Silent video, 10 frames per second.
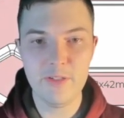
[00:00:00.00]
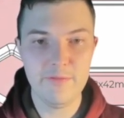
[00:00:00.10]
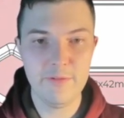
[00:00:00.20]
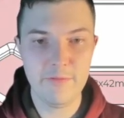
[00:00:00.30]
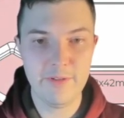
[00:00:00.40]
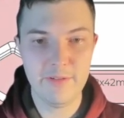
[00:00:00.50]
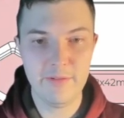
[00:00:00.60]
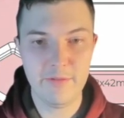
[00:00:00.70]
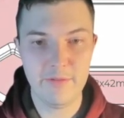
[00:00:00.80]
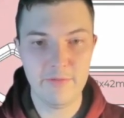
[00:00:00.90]
for a grand
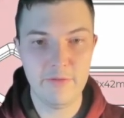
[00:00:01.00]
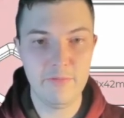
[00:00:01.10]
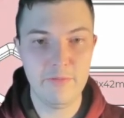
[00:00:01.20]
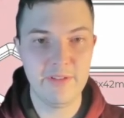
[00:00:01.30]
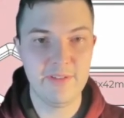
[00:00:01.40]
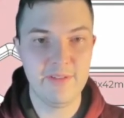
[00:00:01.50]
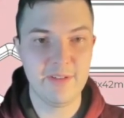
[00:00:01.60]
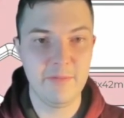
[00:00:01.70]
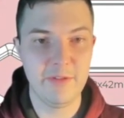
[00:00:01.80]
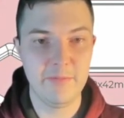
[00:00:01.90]
total of
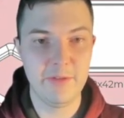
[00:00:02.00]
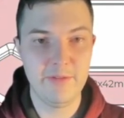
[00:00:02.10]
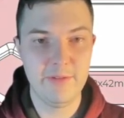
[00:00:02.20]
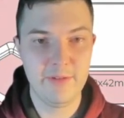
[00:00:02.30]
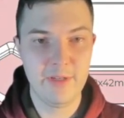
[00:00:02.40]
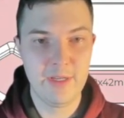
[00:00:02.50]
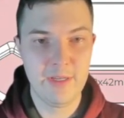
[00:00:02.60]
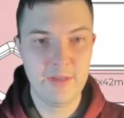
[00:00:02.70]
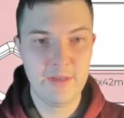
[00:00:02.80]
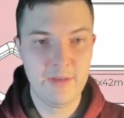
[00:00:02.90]
2.6 millimeters.
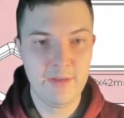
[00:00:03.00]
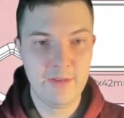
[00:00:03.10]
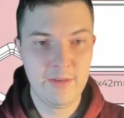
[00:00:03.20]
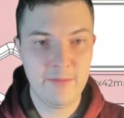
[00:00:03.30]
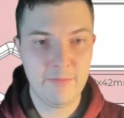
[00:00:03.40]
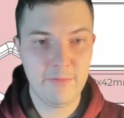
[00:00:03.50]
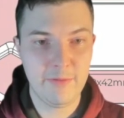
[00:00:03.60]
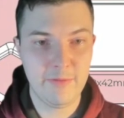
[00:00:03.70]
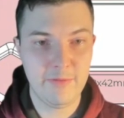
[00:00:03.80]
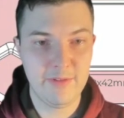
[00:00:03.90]
I'm going
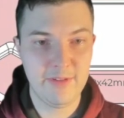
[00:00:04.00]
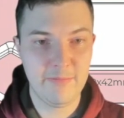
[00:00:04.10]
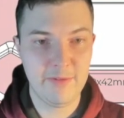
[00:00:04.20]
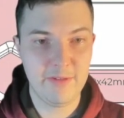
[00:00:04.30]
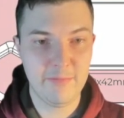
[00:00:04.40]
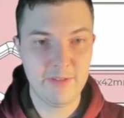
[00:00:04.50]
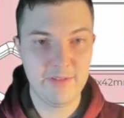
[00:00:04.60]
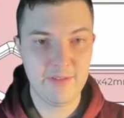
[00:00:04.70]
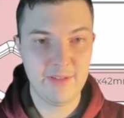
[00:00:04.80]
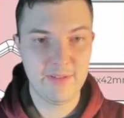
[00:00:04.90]
to do the same thing by
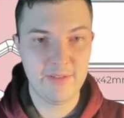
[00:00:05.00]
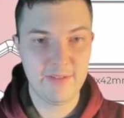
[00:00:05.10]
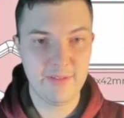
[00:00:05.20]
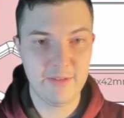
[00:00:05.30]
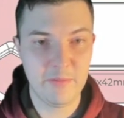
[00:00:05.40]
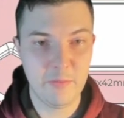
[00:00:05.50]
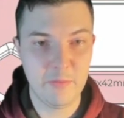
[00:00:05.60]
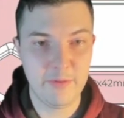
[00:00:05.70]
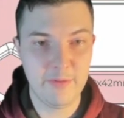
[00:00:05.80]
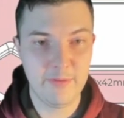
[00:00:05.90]
selecting this
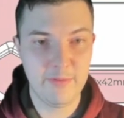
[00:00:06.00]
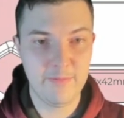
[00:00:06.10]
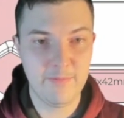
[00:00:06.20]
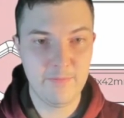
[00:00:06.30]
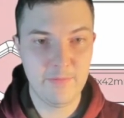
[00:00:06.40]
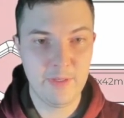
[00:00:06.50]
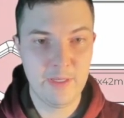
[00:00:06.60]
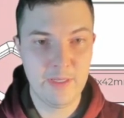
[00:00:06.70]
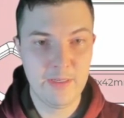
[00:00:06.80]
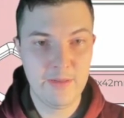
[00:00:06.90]
point
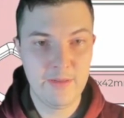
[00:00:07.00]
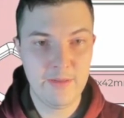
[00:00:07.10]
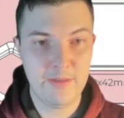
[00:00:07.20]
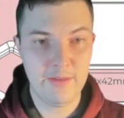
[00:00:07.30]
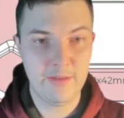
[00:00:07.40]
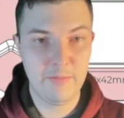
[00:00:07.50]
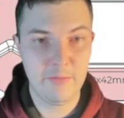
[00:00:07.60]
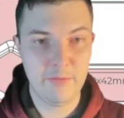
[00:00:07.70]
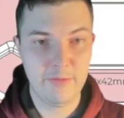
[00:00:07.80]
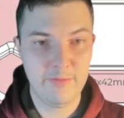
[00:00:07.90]
and this
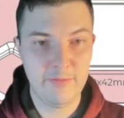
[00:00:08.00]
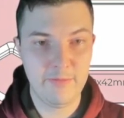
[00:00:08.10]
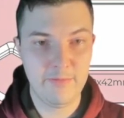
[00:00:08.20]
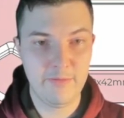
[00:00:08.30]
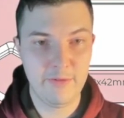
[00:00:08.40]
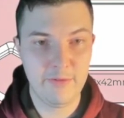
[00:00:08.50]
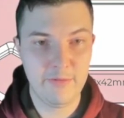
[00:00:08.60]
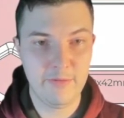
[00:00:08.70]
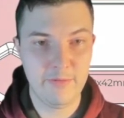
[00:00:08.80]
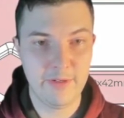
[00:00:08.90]
point for the vertical
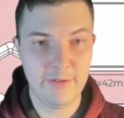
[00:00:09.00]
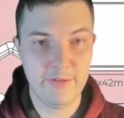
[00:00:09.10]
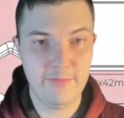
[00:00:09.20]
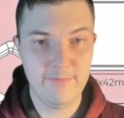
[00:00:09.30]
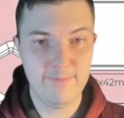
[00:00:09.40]
direction.